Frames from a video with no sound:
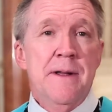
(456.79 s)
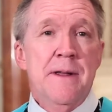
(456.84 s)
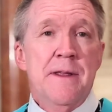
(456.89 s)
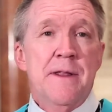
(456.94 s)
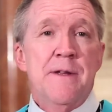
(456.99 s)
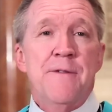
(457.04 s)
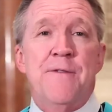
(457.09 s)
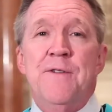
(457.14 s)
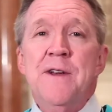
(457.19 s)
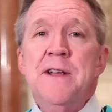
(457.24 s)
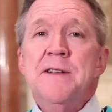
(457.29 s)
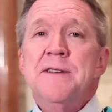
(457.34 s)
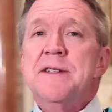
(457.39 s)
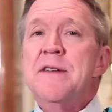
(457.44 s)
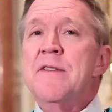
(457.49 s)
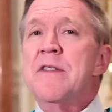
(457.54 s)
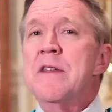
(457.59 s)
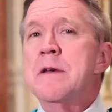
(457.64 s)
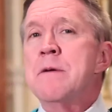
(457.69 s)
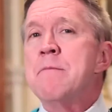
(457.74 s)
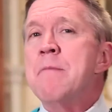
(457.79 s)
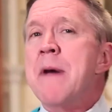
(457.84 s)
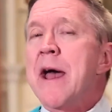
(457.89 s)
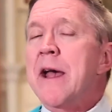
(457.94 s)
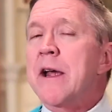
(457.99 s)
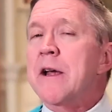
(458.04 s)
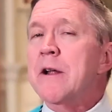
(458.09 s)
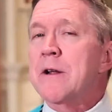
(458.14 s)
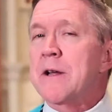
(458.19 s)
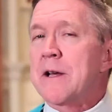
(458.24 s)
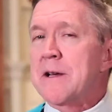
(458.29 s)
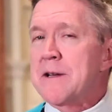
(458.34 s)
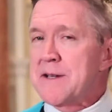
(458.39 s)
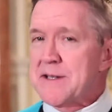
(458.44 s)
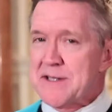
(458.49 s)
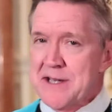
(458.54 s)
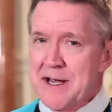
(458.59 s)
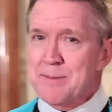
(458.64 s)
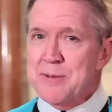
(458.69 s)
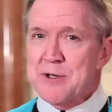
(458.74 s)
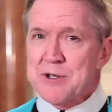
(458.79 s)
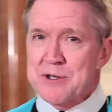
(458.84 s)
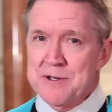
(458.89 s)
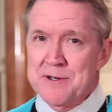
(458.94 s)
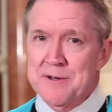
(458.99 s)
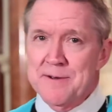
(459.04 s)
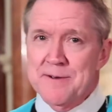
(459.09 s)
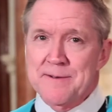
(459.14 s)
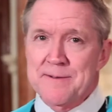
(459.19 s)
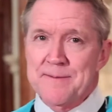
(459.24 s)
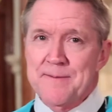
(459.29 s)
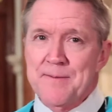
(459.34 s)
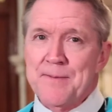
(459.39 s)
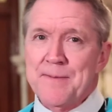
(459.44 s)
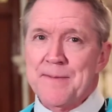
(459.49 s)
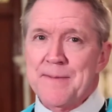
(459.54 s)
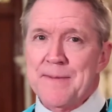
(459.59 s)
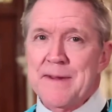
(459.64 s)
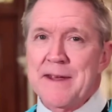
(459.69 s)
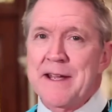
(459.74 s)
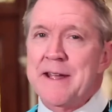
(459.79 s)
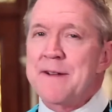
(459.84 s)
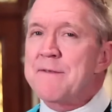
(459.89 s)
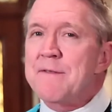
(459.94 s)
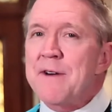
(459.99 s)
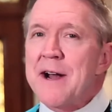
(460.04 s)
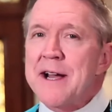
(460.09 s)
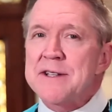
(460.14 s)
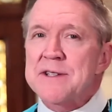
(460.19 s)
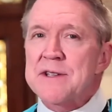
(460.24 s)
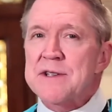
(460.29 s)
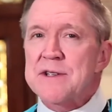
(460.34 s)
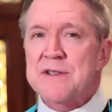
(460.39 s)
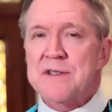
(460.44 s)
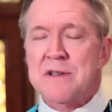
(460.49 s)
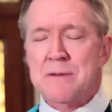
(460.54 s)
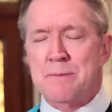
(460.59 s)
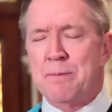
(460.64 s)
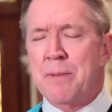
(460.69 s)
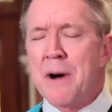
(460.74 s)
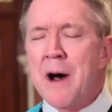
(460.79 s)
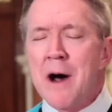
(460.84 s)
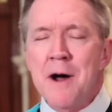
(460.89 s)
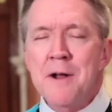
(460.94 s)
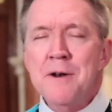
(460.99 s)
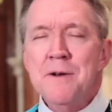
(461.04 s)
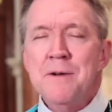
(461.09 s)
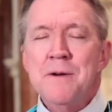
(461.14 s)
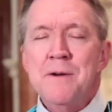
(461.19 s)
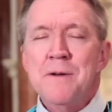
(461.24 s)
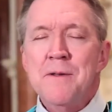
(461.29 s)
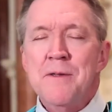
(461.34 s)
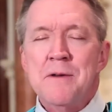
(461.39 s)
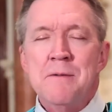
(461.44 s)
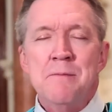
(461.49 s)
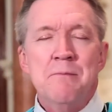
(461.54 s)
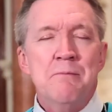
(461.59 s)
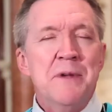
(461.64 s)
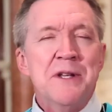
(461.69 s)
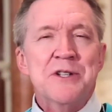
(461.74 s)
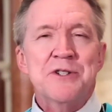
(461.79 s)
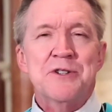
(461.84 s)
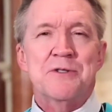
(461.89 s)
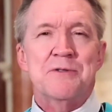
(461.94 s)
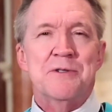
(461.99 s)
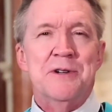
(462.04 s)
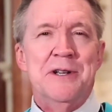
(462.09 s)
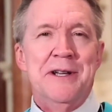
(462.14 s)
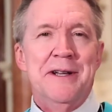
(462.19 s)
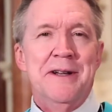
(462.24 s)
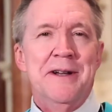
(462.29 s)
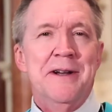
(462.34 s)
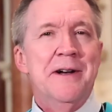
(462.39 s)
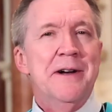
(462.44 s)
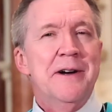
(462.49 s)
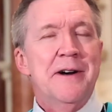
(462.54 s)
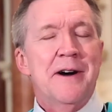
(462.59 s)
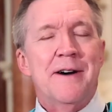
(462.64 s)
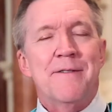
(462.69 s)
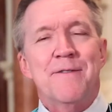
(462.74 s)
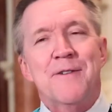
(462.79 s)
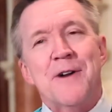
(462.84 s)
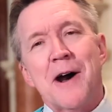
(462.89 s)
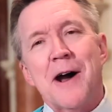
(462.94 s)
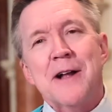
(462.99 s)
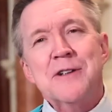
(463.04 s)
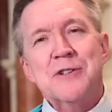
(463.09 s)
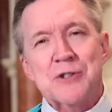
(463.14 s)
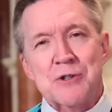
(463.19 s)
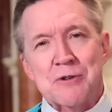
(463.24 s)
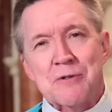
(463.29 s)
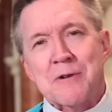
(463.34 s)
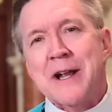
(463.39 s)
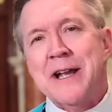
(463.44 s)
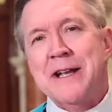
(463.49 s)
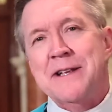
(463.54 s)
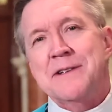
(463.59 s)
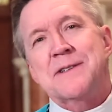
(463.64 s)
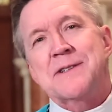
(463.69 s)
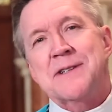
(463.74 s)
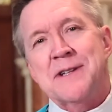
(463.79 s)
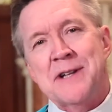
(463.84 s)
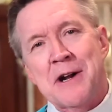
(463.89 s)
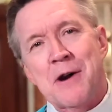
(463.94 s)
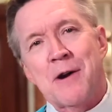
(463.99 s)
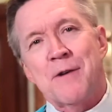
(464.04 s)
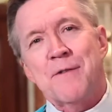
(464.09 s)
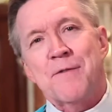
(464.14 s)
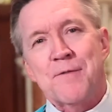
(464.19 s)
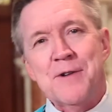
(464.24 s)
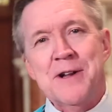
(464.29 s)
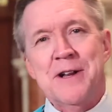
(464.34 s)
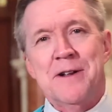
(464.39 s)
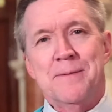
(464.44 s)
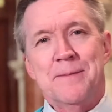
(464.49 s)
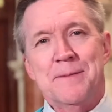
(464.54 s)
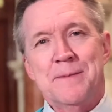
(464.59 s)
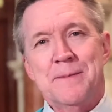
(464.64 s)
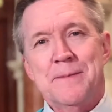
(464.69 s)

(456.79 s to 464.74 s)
The Feast of the Immaculate Conception invites us to ponder the mystery of God's grace and our freedom.